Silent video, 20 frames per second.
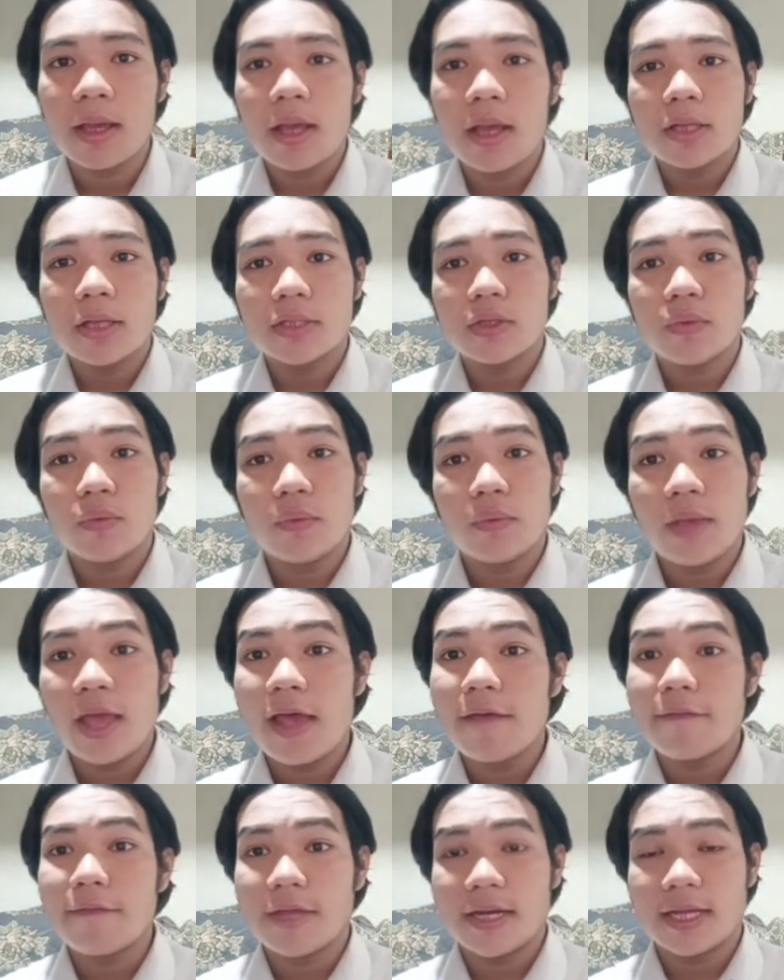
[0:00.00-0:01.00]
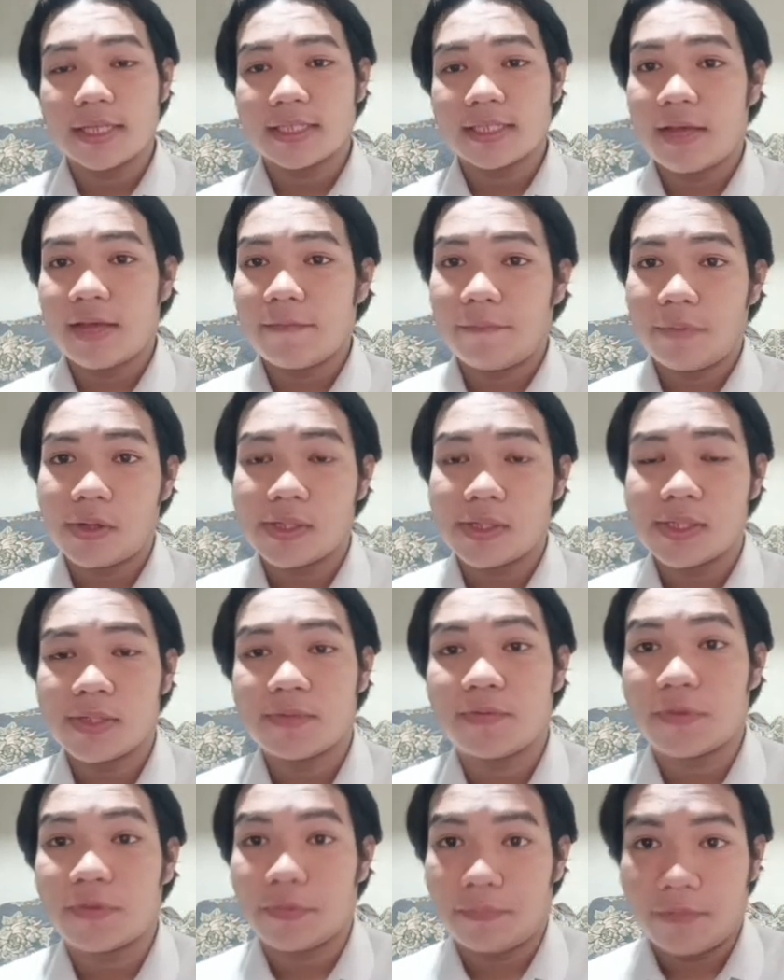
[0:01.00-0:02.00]
So we have an examples
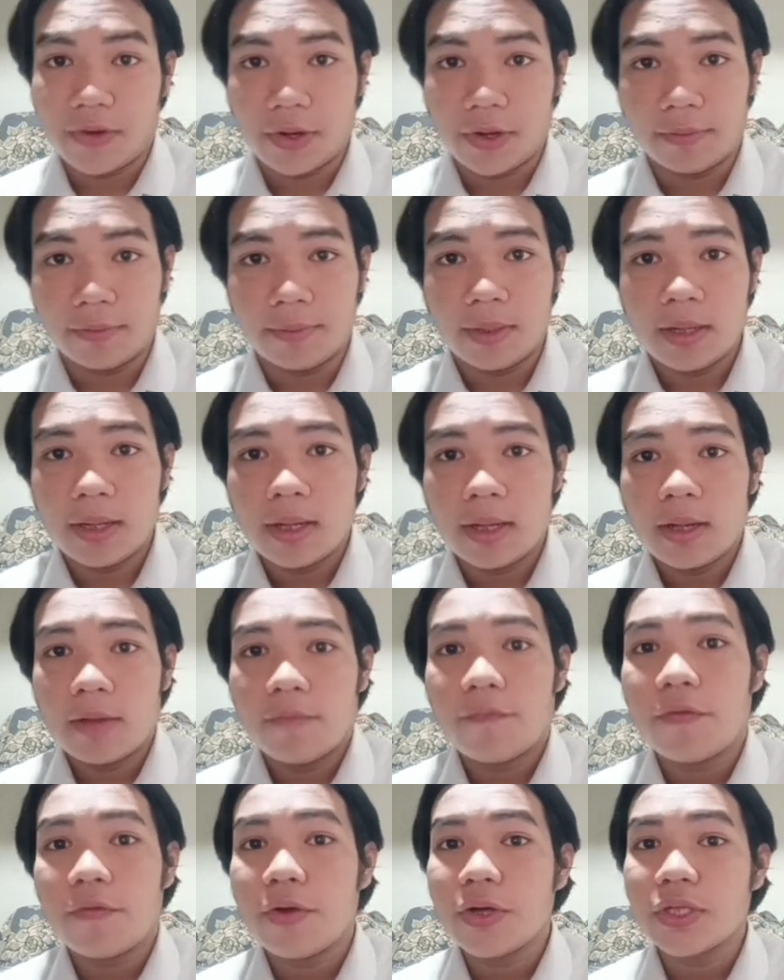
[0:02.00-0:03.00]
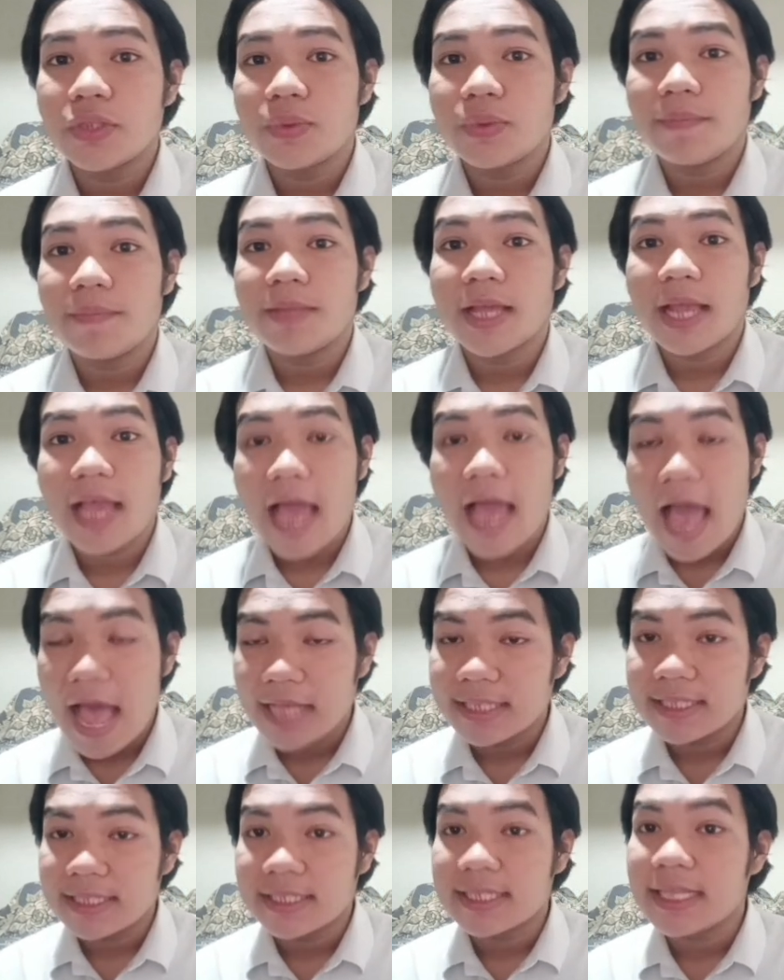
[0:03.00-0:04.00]
for verb. First, we have the
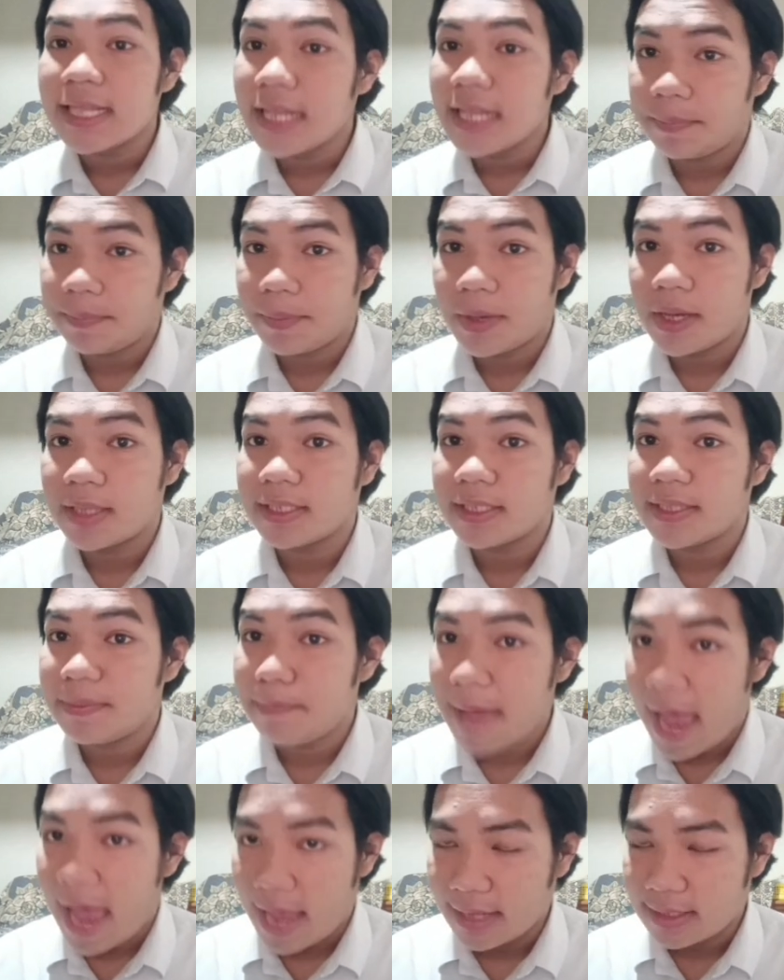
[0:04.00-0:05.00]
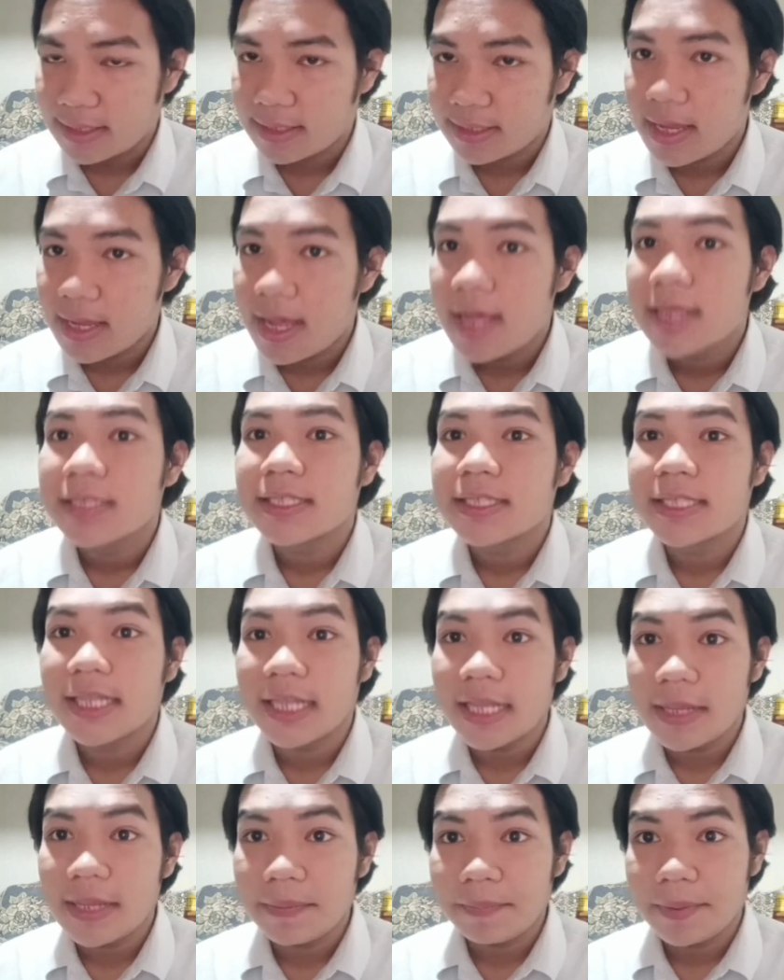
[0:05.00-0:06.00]
cat sleep on the mat.
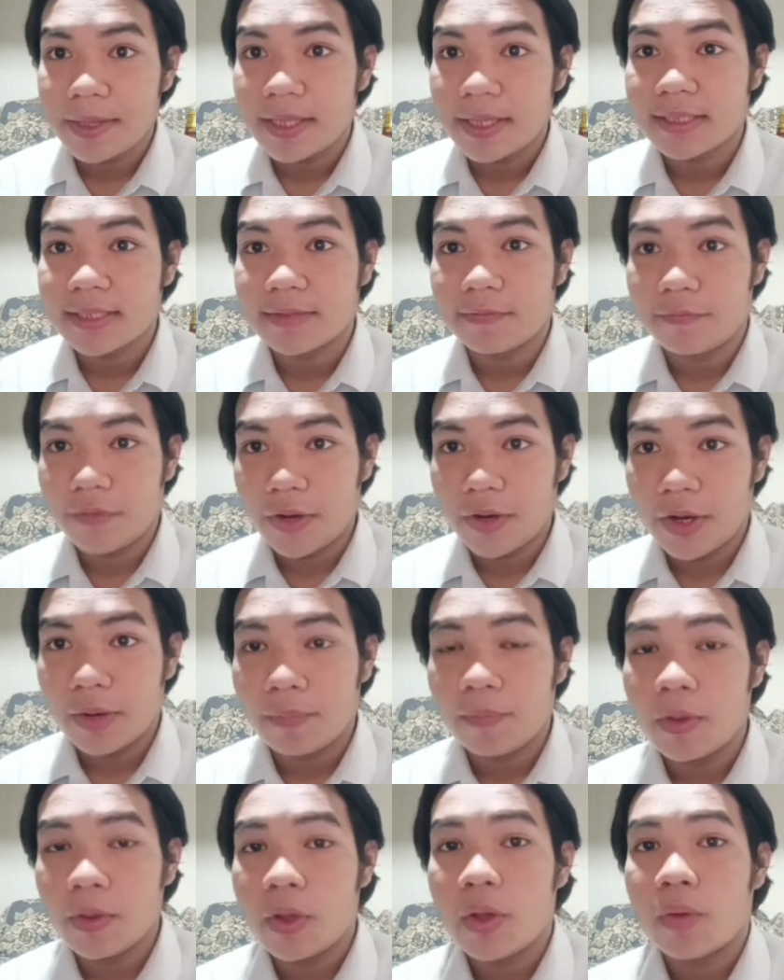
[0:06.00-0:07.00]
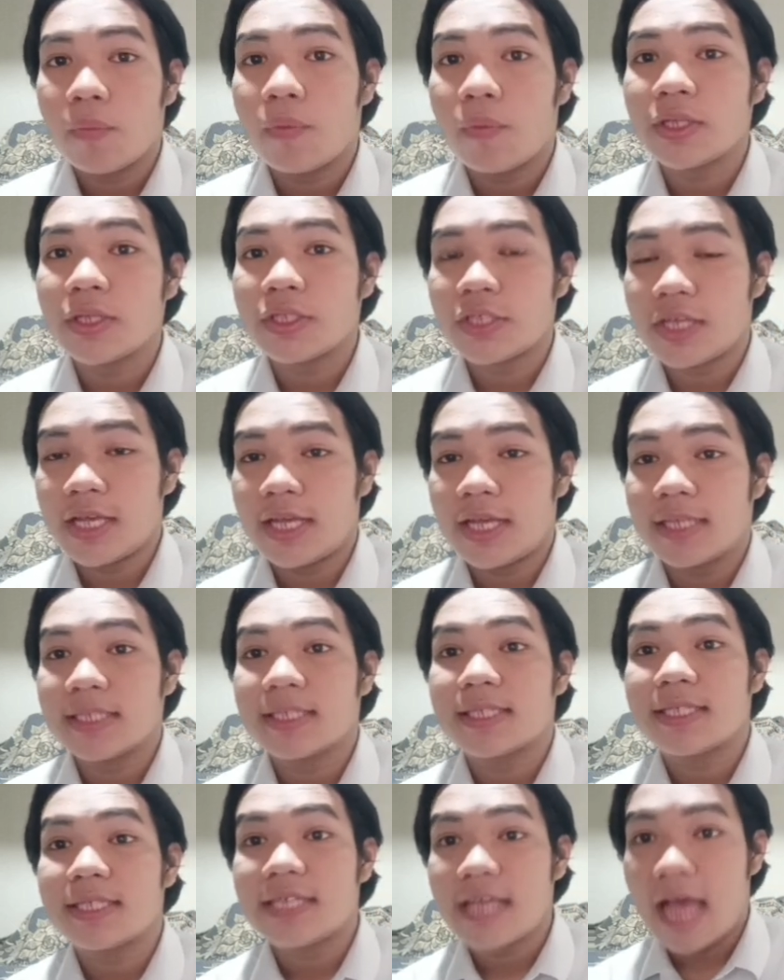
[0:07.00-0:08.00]
Sleep is the verb, which
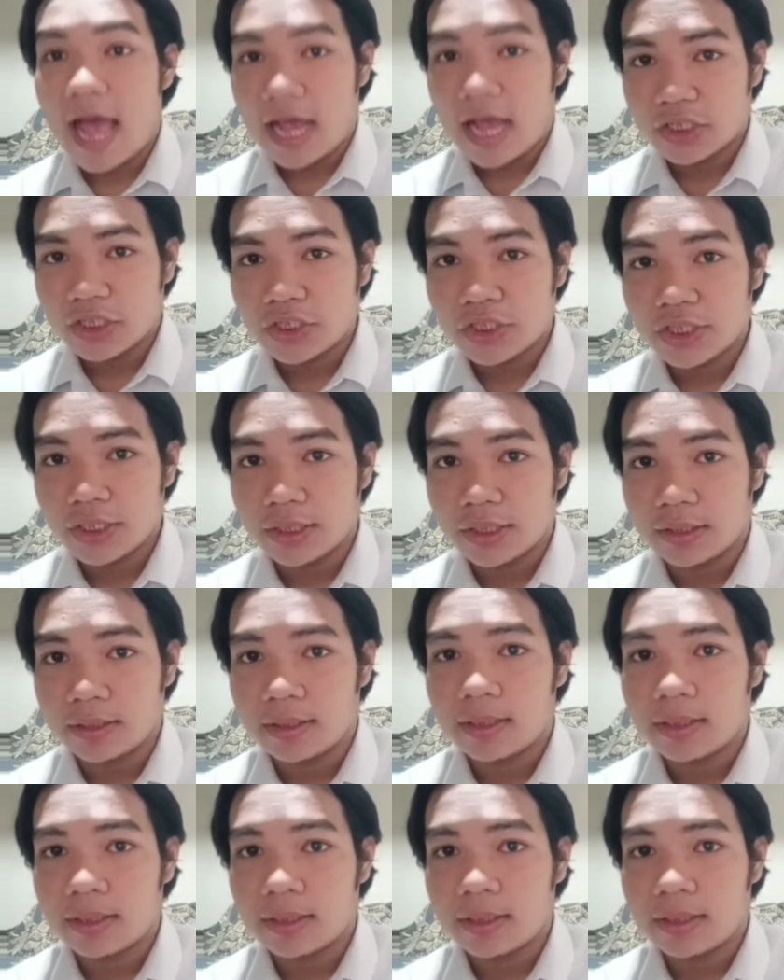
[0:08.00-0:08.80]
is the action.